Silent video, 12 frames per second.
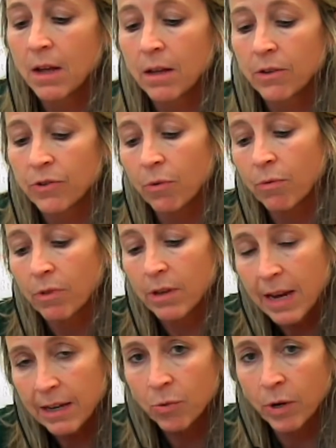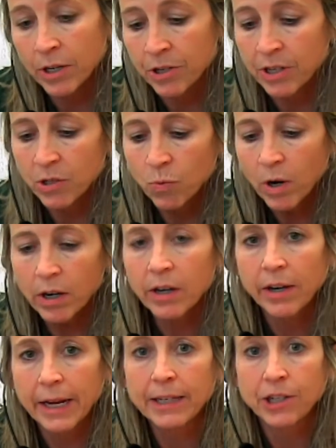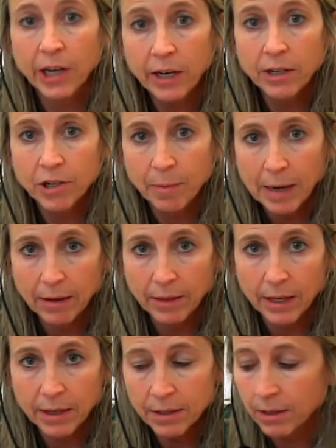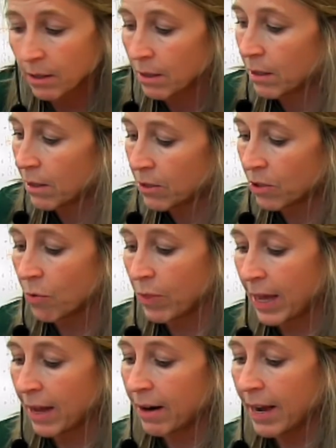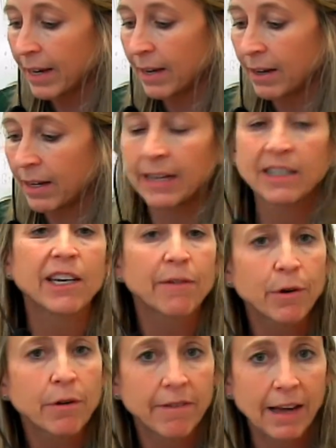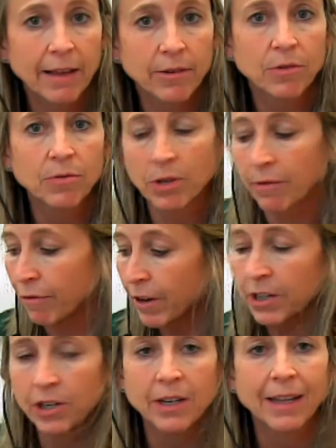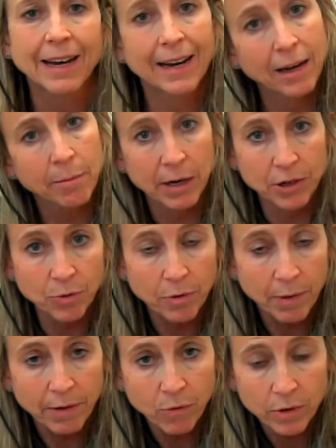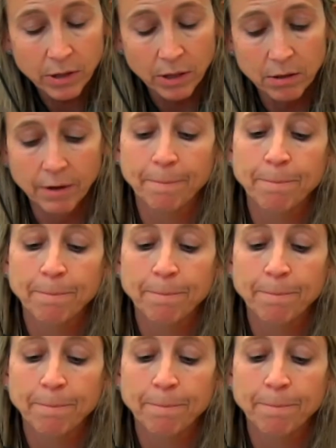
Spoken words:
So the next question is, what could I change about this so that I can get different values of friction that I can measure with my force sensor?